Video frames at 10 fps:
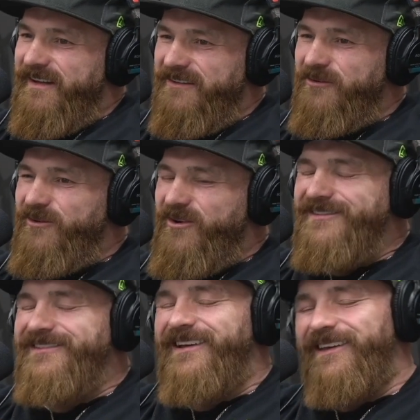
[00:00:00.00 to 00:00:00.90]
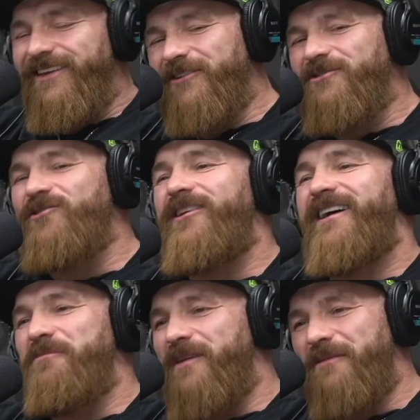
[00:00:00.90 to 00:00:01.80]
And you know, it's like, you can
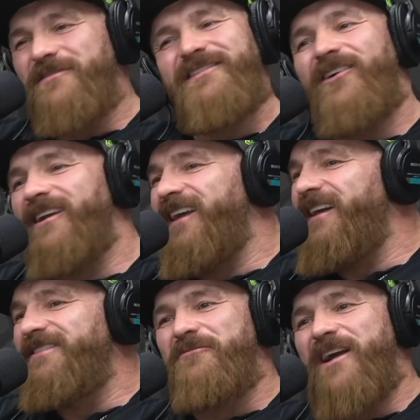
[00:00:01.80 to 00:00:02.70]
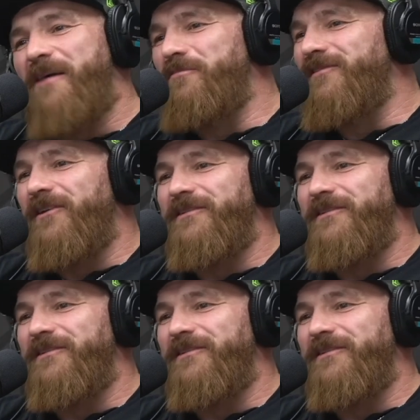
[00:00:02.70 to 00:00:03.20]
try, but I'm still going to get them reps out.